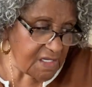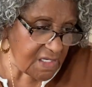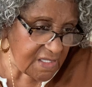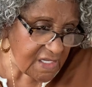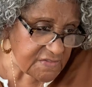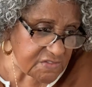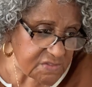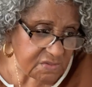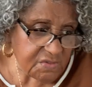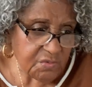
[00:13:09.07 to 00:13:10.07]
And
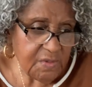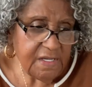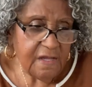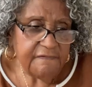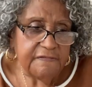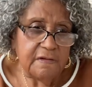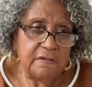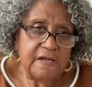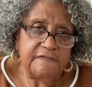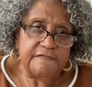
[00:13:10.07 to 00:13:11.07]
that's the way I
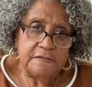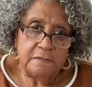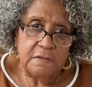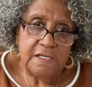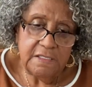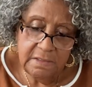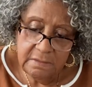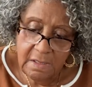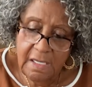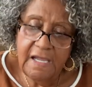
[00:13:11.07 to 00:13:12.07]
felt. I felt like
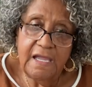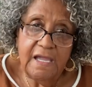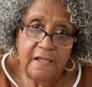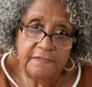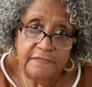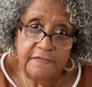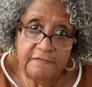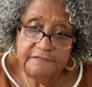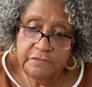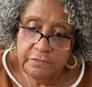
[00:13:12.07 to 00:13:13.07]
I had the
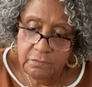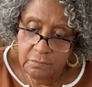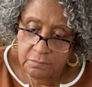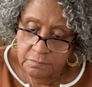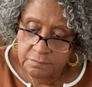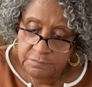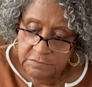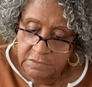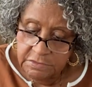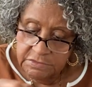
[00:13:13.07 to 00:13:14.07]
flu.
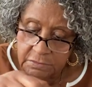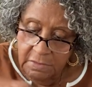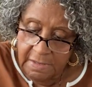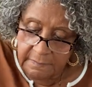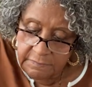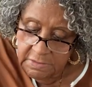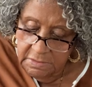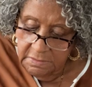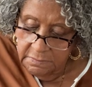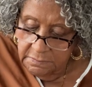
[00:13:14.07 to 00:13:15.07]
So I'm going
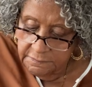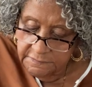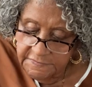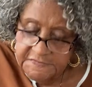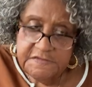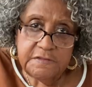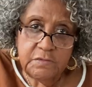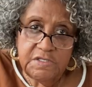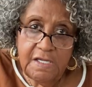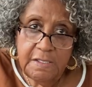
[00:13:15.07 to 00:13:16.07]
to stick
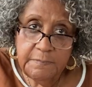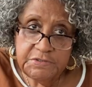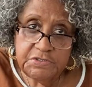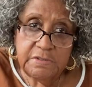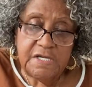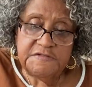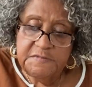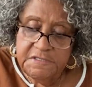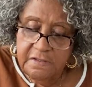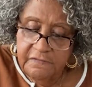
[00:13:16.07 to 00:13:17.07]
with that. But you guys
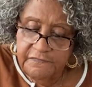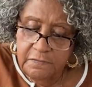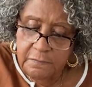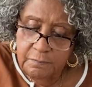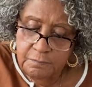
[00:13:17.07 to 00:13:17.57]
be careful.